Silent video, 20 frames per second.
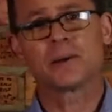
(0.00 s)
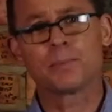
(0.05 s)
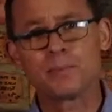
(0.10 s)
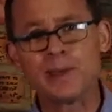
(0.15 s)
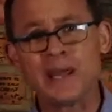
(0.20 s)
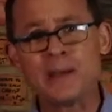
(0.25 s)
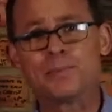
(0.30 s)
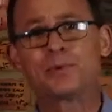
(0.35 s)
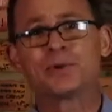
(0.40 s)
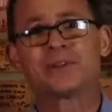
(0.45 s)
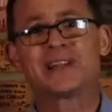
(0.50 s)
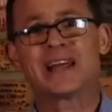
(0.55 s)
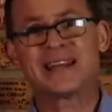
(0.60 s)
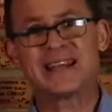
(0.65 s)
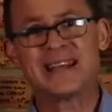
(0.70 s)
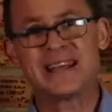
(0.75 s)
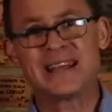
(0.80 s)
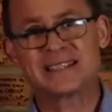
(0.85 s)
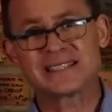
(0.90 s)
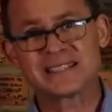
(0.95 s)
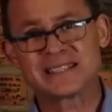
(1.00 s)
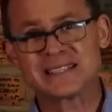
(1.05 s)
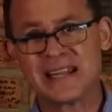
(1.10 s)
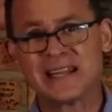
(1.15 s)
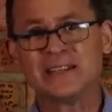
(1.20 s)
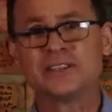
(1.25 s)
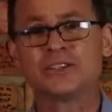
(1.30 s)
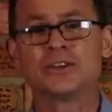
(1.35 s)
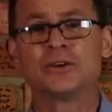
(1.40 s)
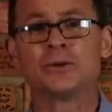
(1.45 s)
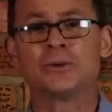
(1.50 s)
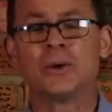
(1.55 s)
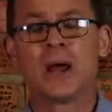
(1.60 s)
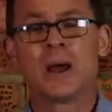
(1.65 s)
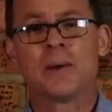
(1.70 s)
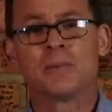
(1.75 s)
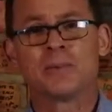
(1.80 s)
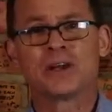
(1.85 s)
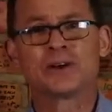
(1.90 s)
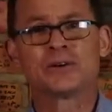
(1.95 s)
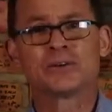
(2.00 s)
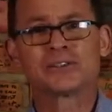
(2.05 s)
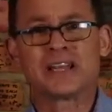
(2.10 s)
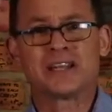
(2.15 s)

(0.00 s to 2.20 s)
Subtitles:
people that He has sent you, because